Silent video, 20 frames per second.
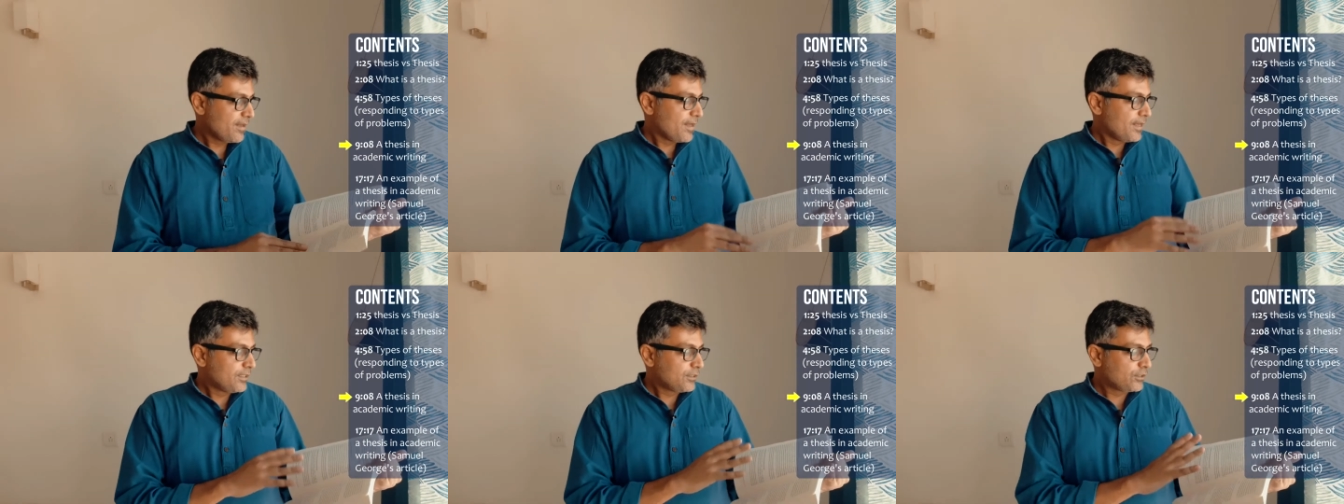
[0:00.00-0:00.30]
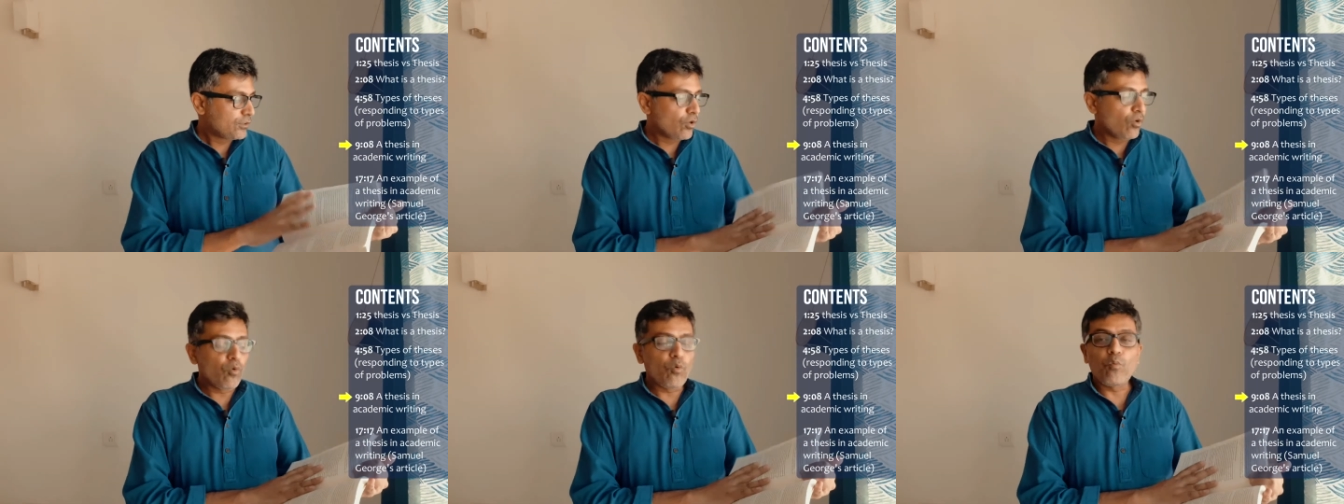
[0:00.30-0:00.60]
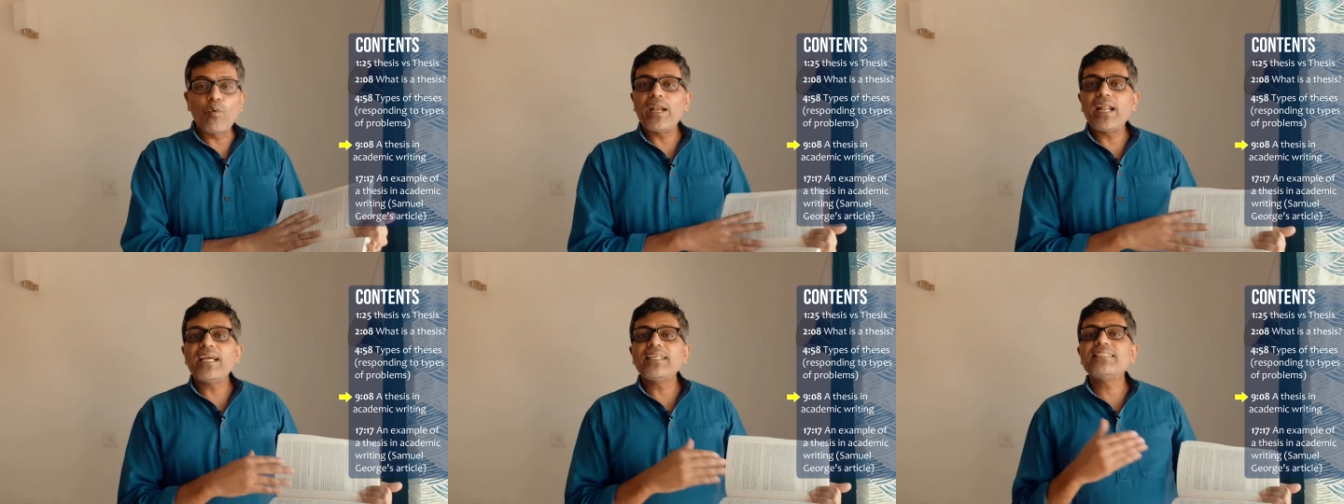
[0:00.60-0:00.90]
So
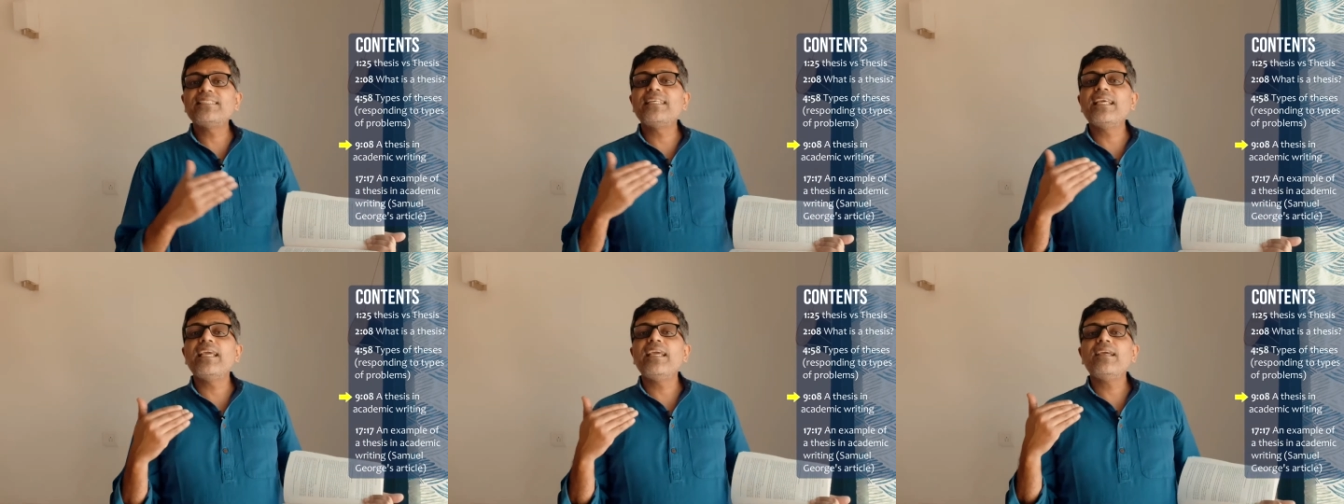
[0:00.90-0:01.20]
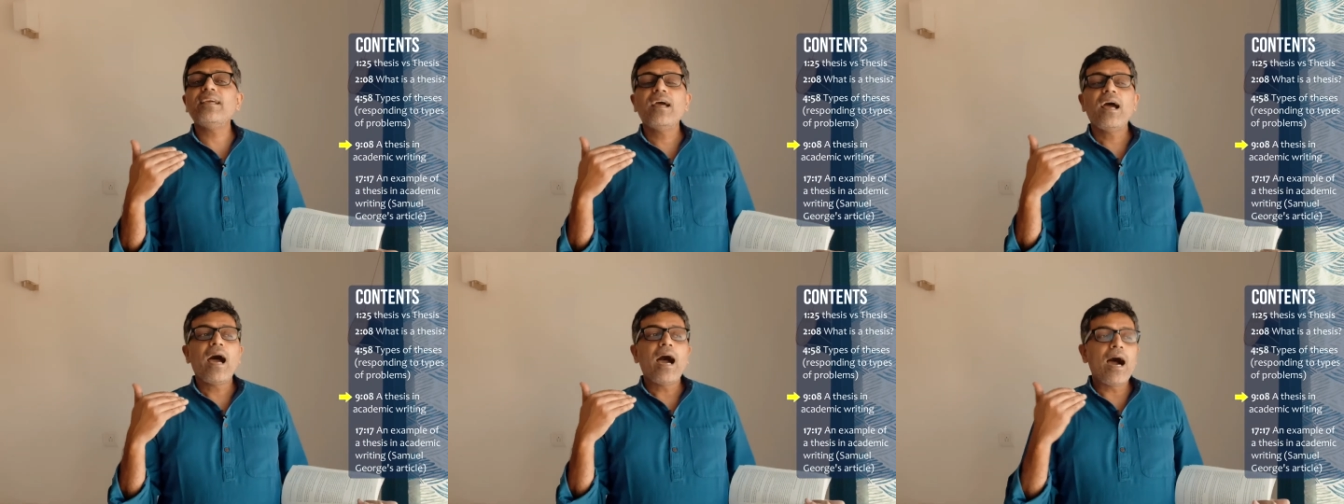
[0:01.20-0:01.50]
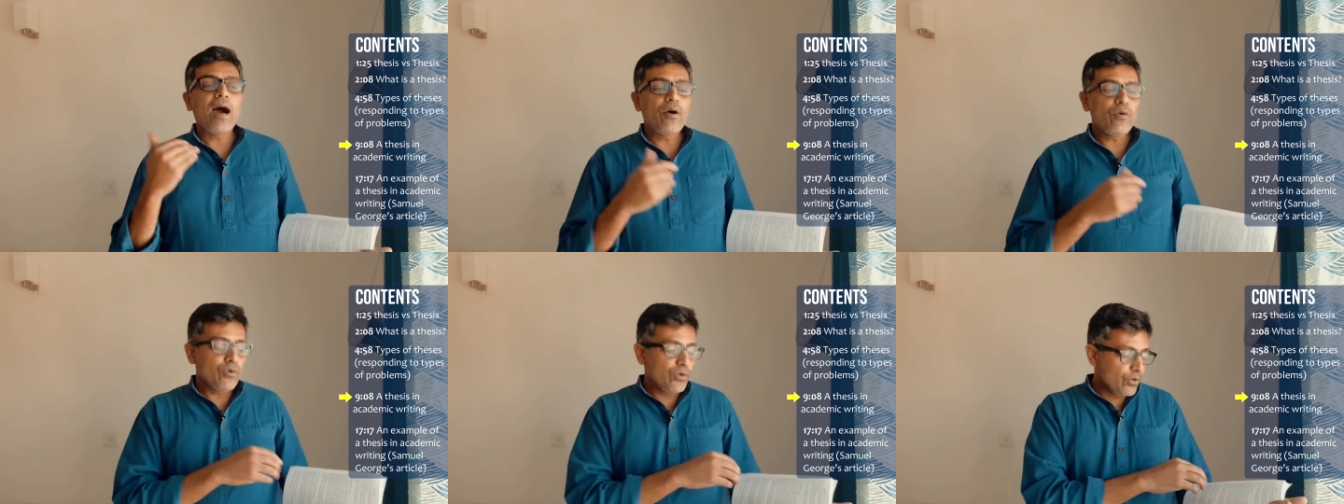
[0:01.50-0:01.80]
when I say
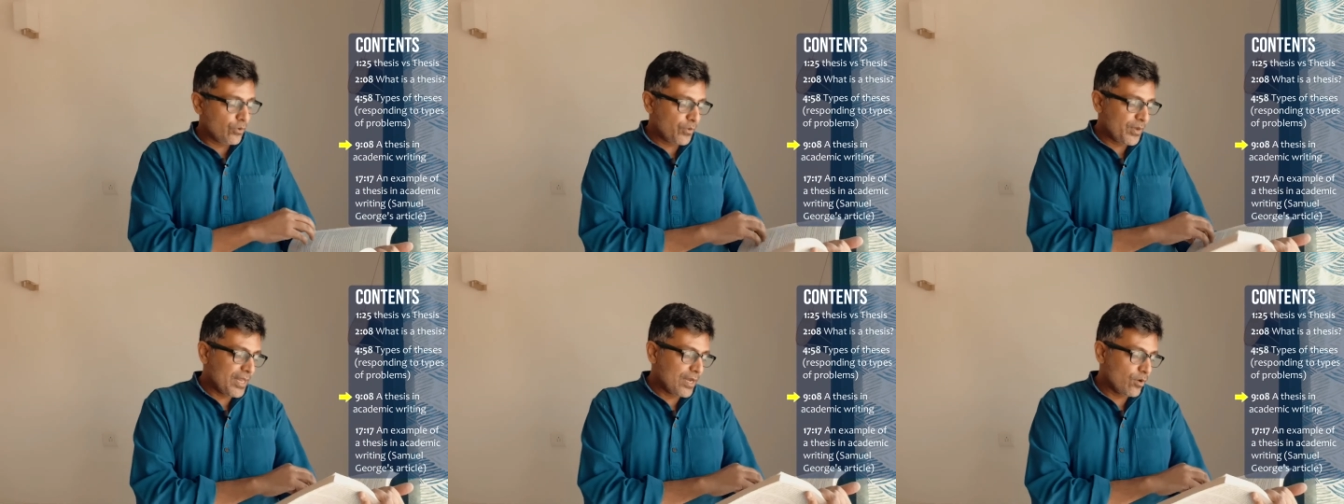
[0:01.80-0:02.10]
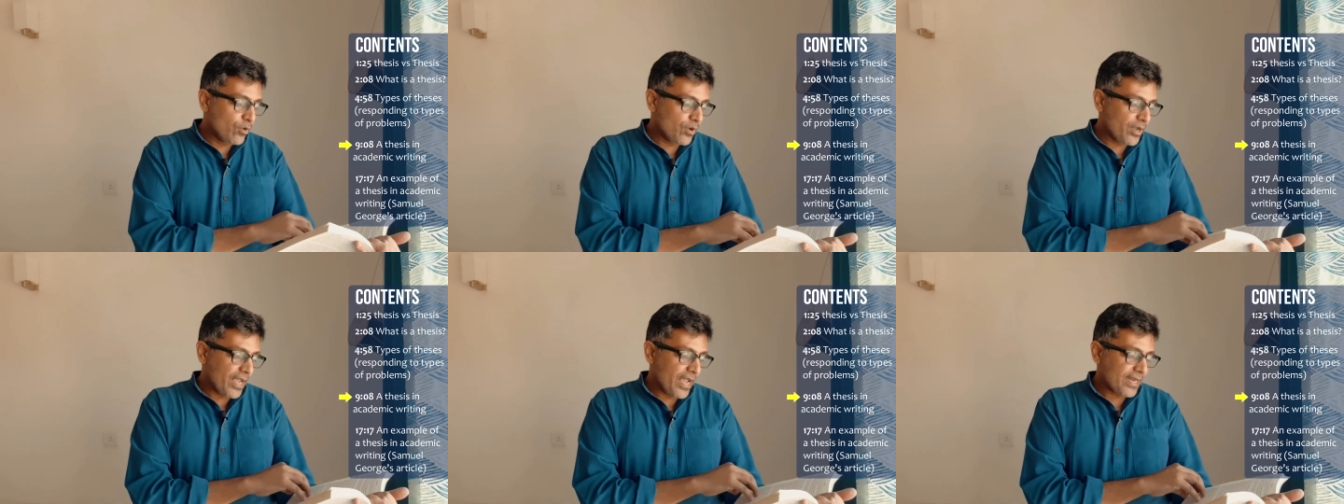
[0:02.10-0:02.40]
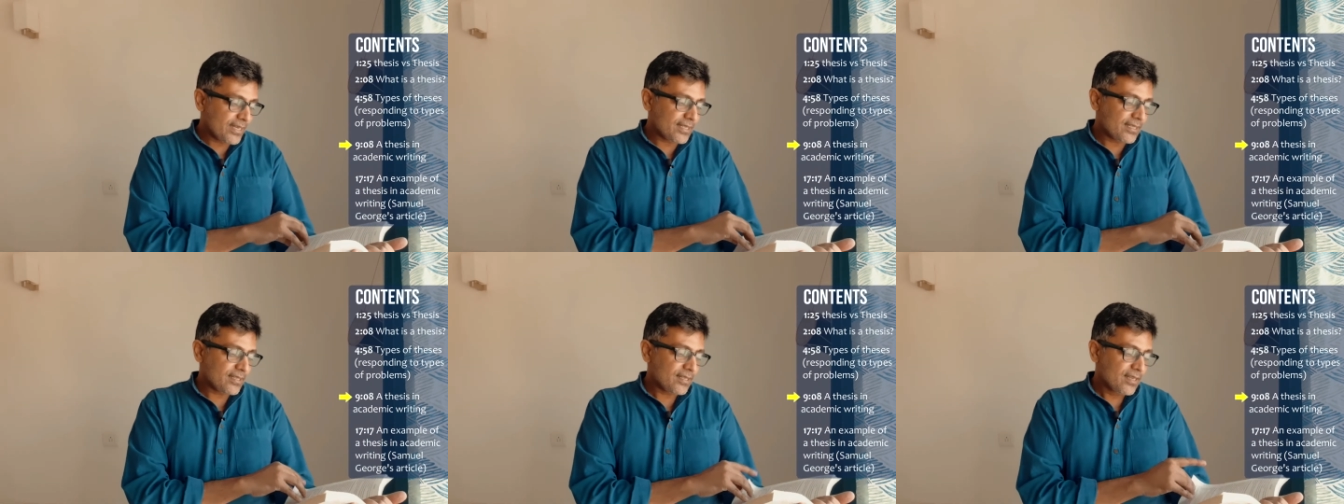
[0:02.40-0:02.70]
how do we look
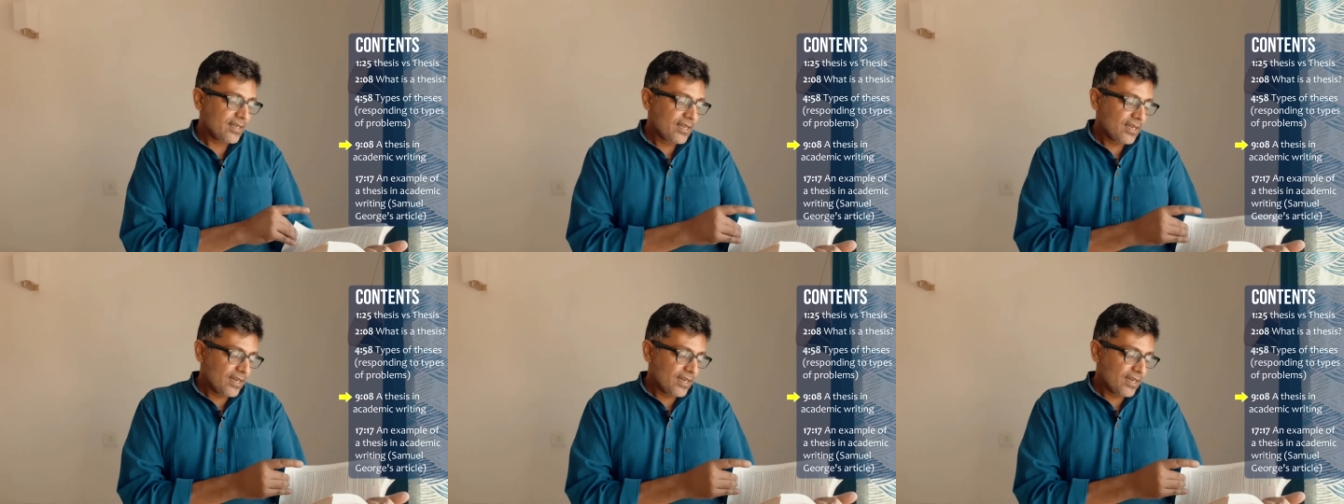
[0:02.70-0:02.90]
at